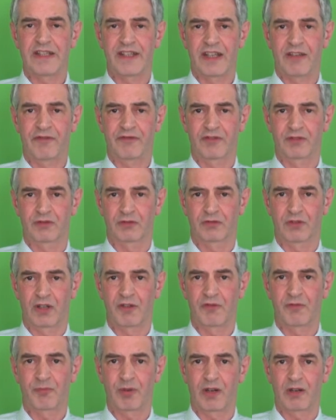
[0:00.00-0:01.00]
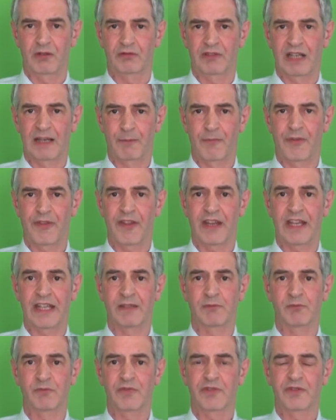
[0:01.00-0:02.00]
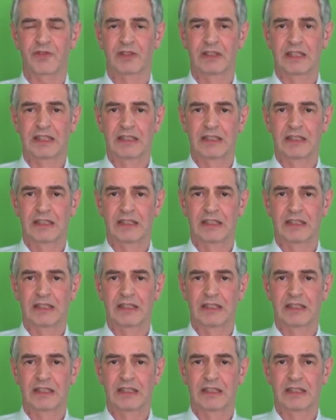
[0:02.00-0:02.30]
different growth programme themes,